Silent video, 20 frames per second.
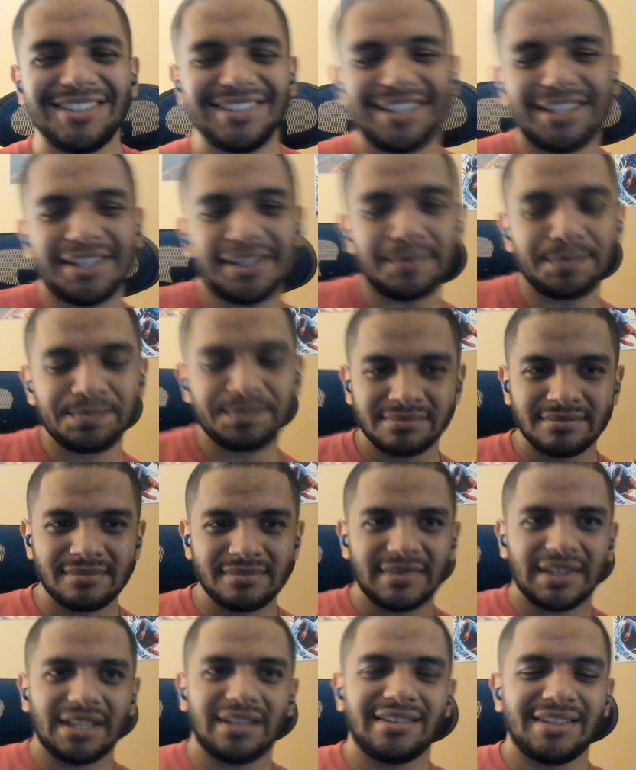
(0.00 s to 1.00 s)
Uh, uh,
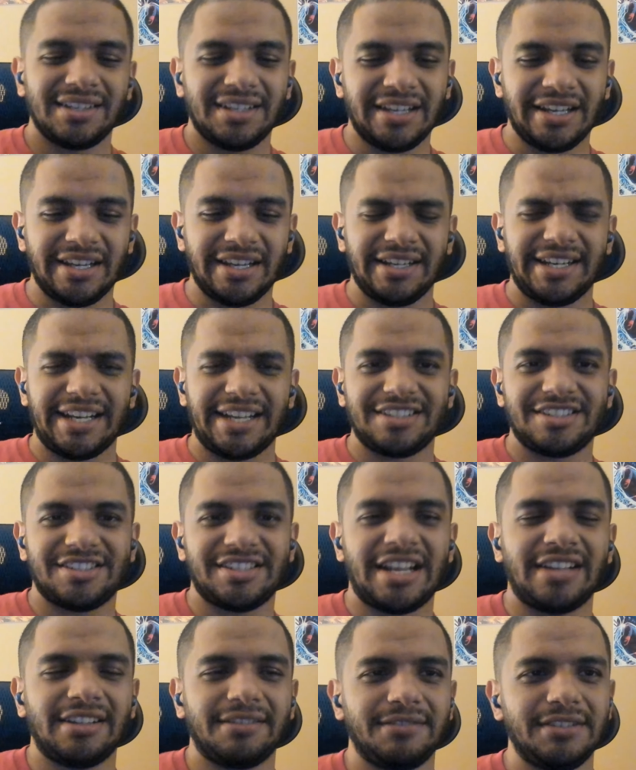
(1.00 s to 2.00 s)
that's
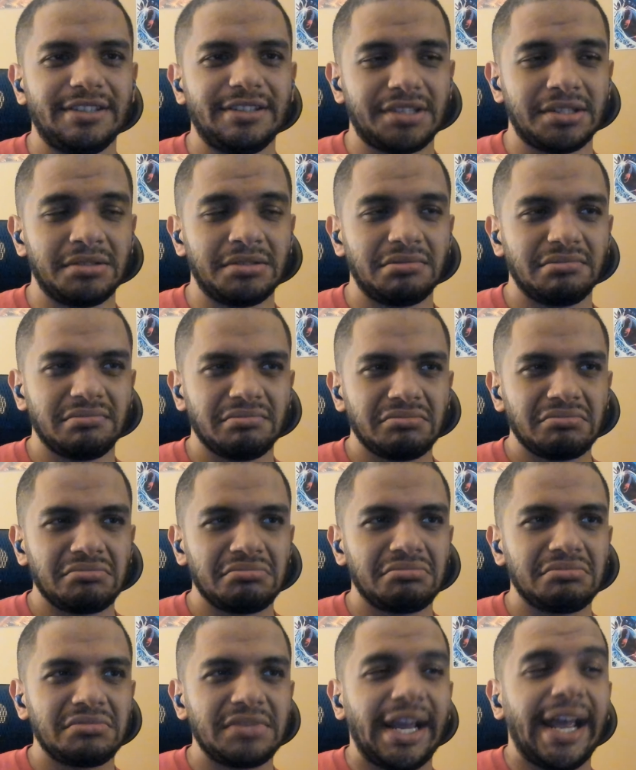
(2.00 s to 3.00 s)
Shallot Fusion.
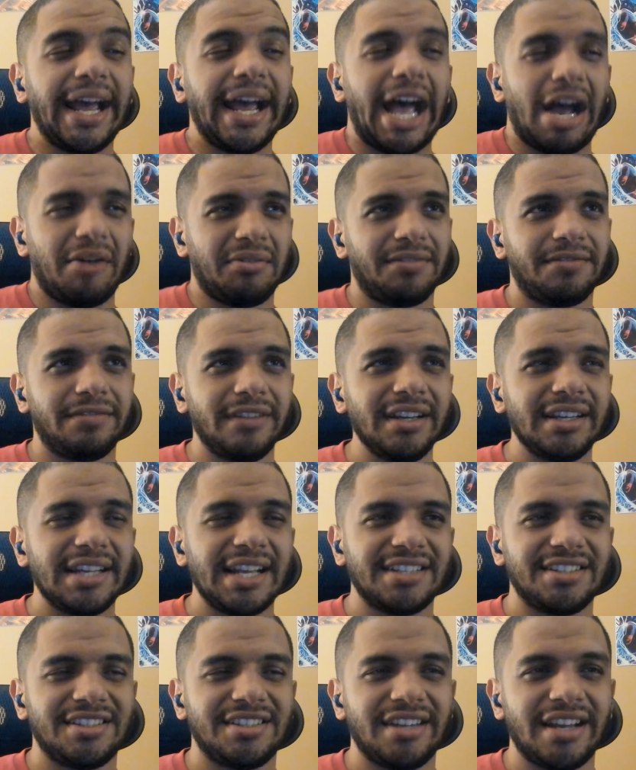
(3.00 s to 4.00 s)
I would think that
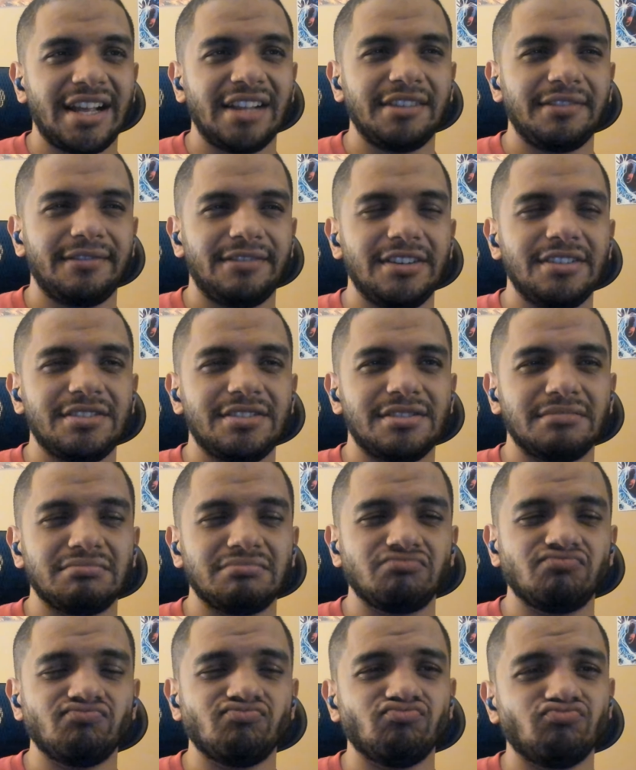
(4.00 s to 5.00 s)
Shallot Fusion,
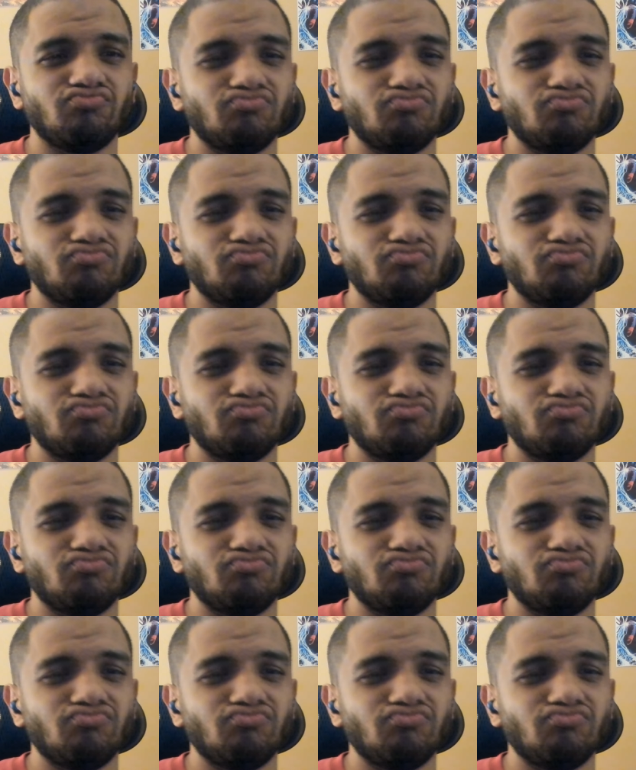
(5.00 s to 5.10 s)
hmm.